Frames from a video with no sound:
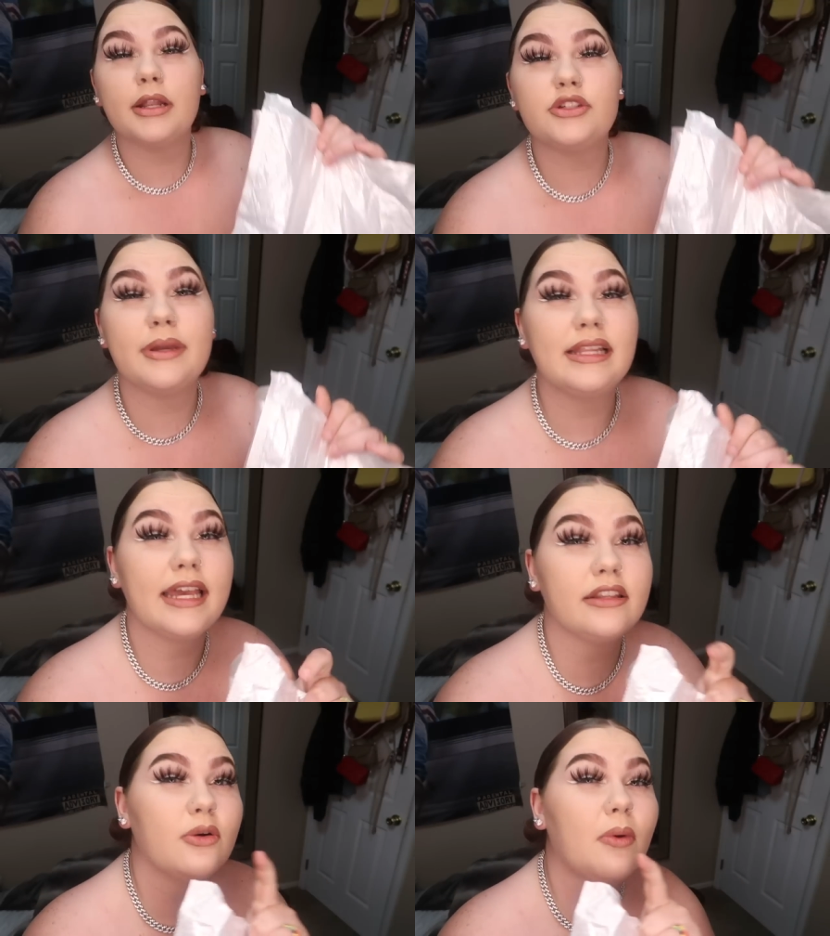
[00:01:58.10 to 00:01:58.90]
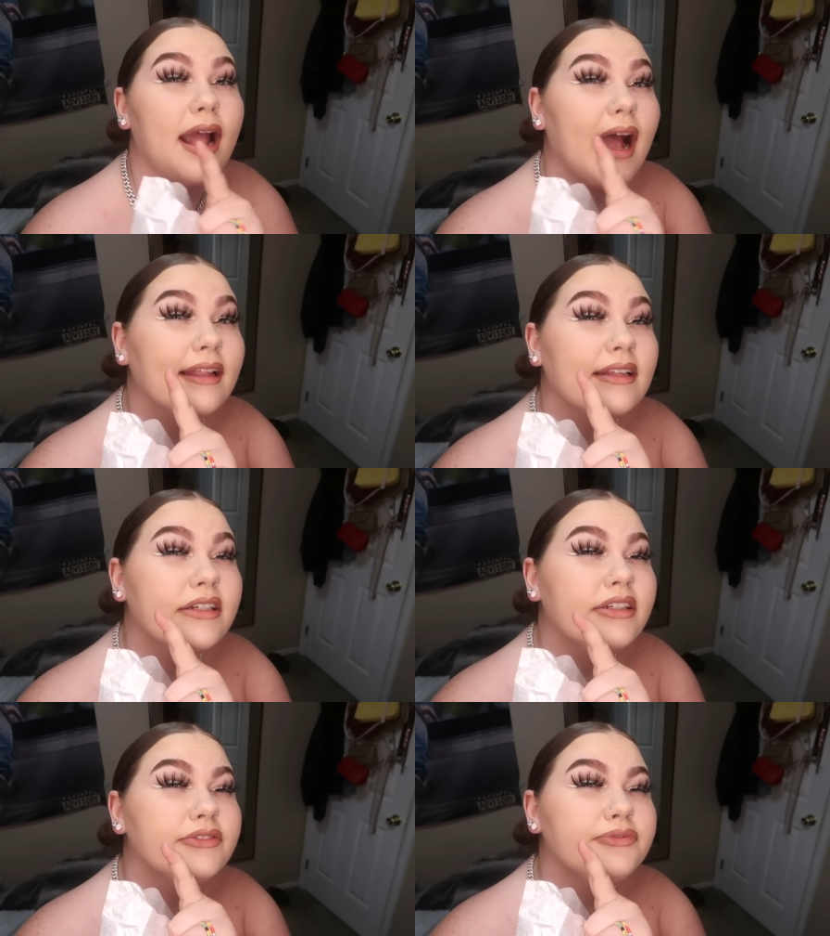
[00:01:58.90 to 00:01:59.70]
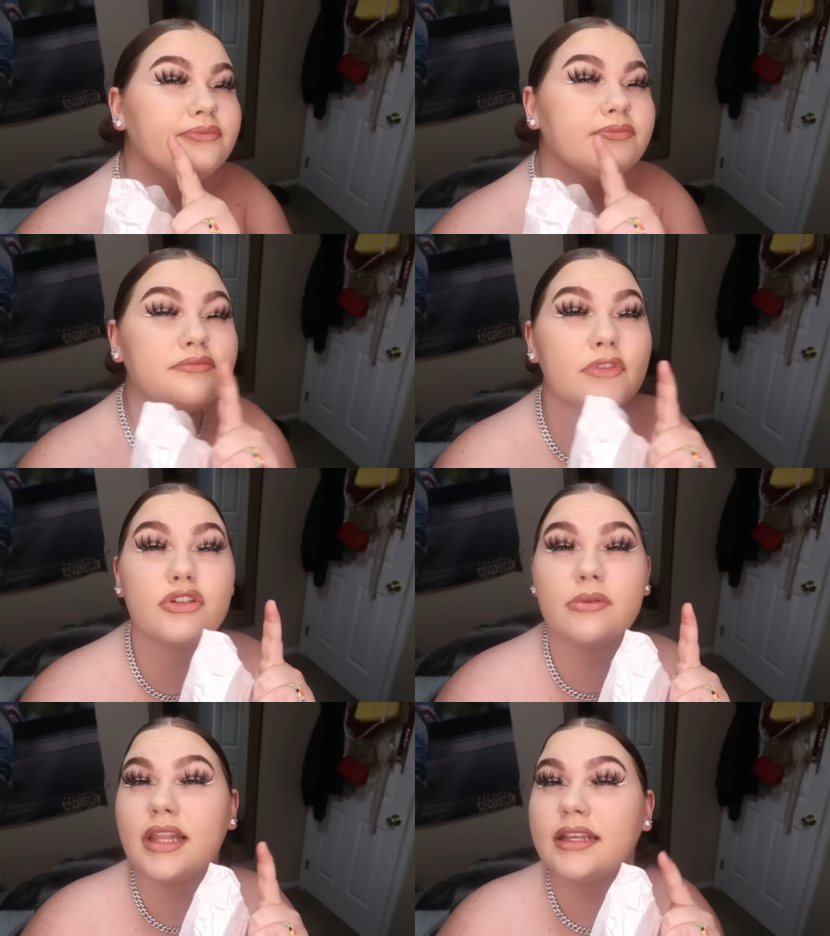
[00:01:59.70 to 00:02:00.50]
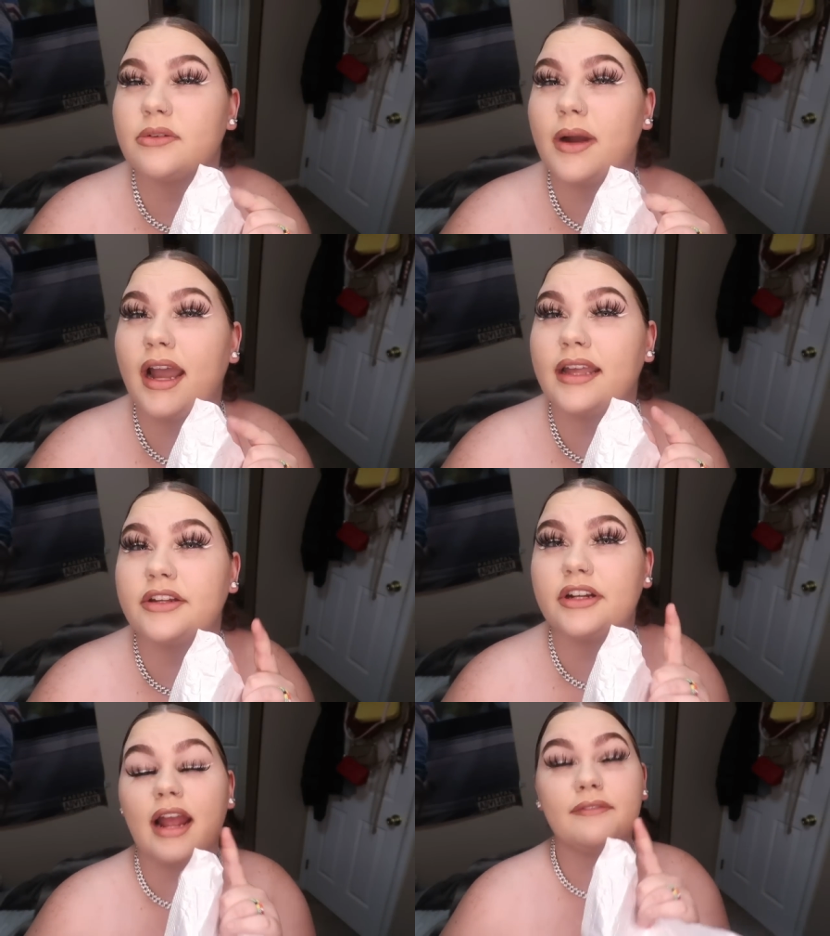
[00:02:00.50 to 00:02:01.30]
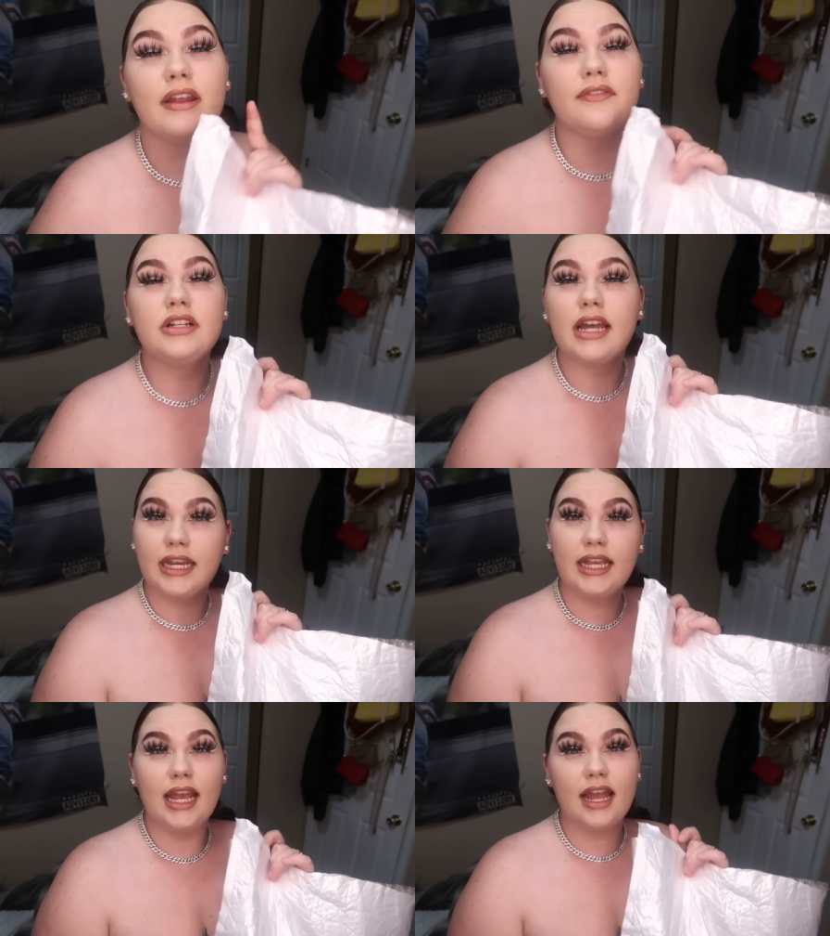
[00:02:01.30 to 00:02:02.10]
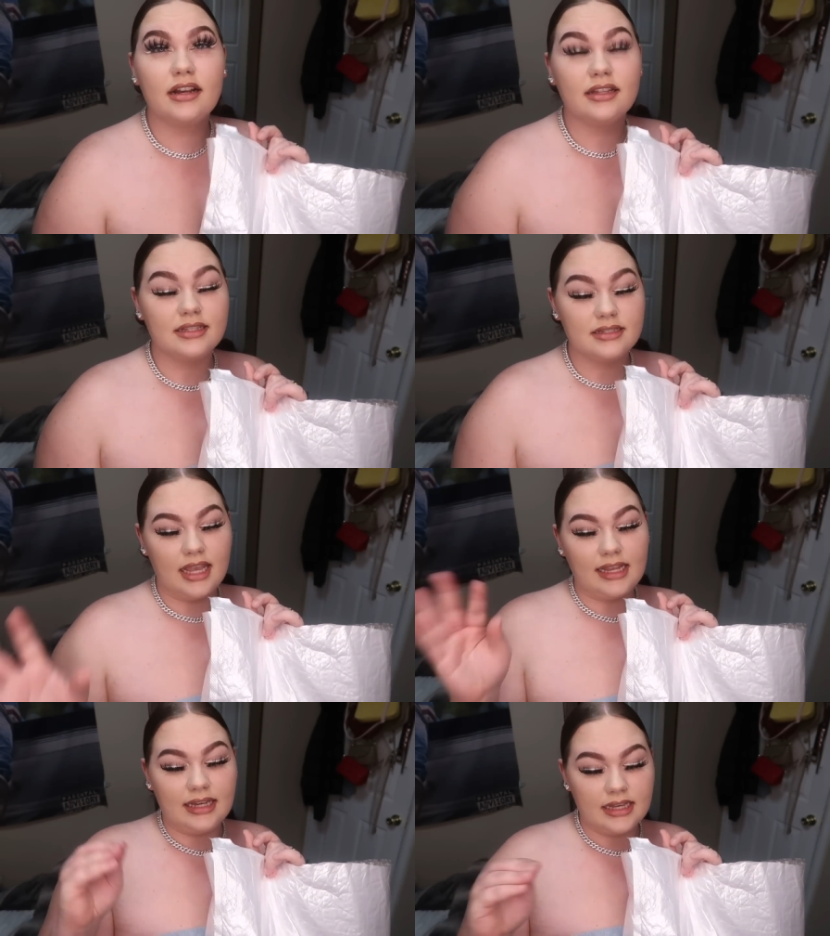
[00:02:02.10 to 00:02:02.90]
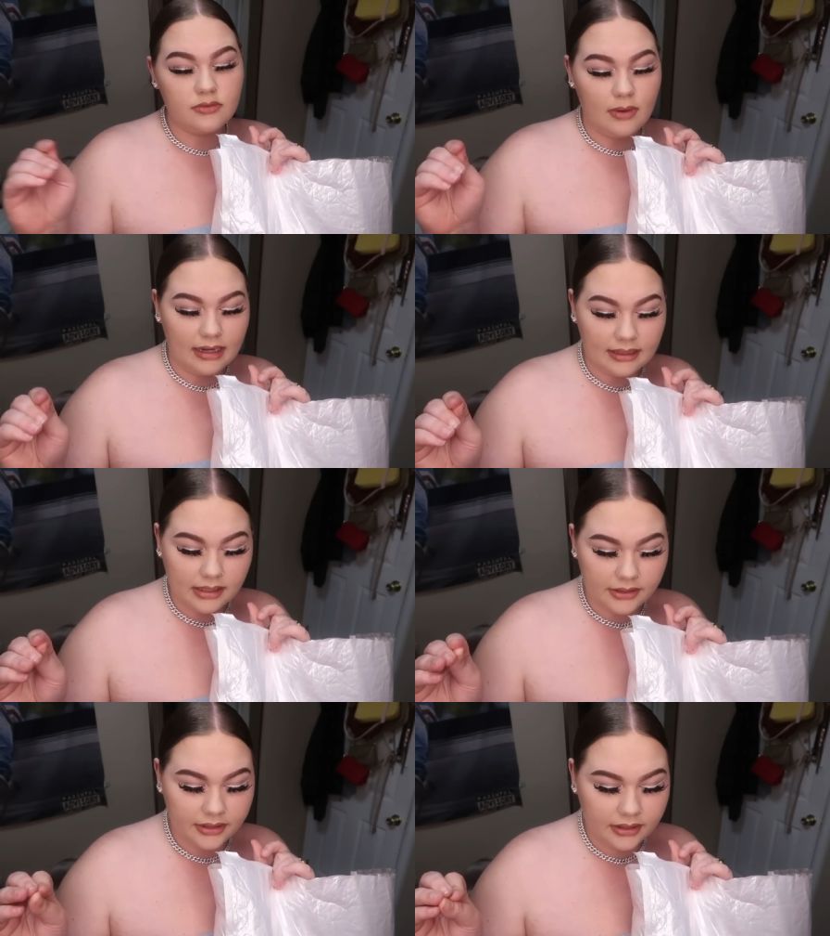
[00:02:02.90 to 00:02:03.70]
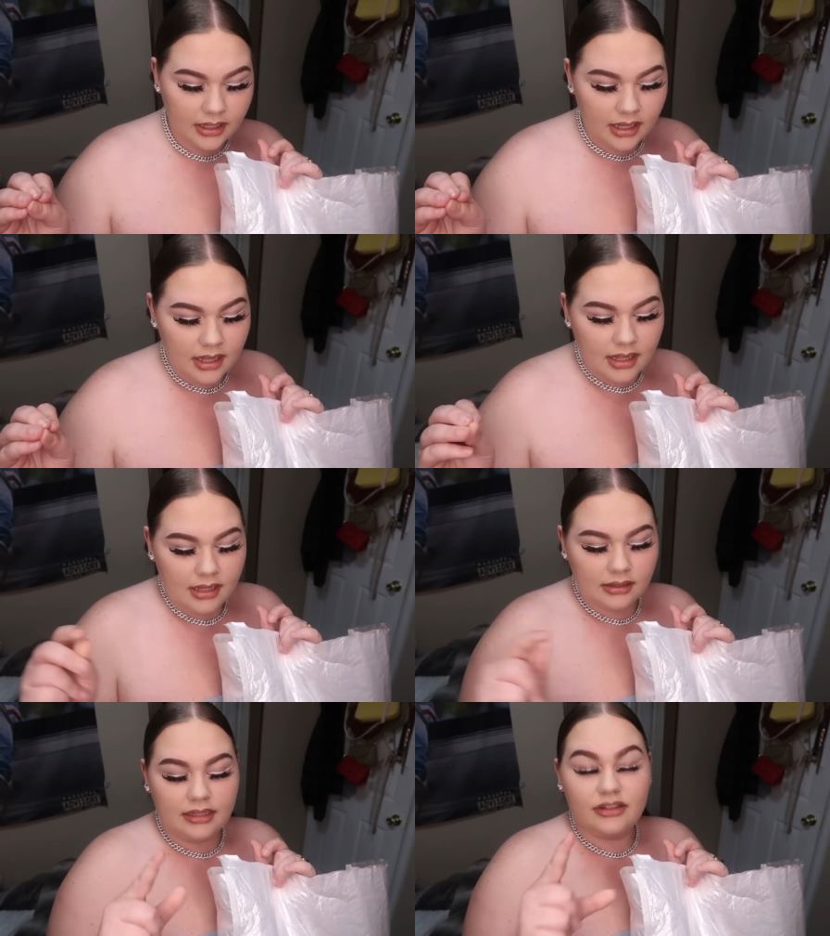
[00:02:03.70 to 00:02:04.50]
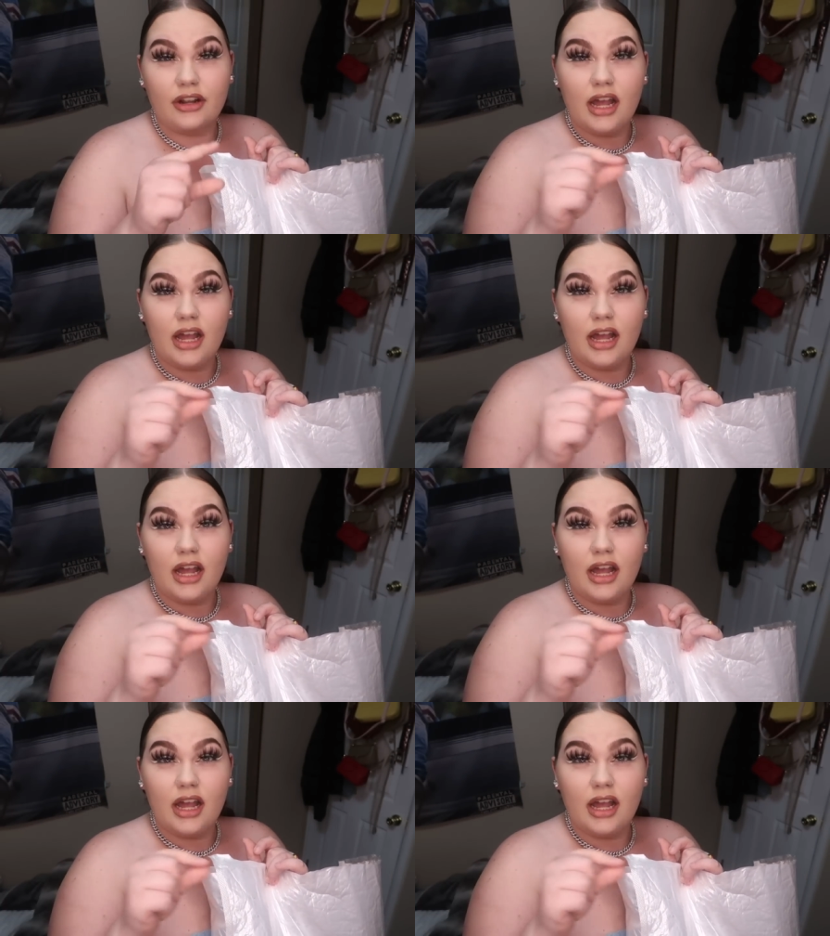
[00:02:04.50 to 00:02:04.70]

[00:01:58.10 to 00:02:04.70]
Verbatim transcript: But do we like the white eyeliner? Do we like the white eyeliner? I've never done it. I got this like NYX white eyeliner, like their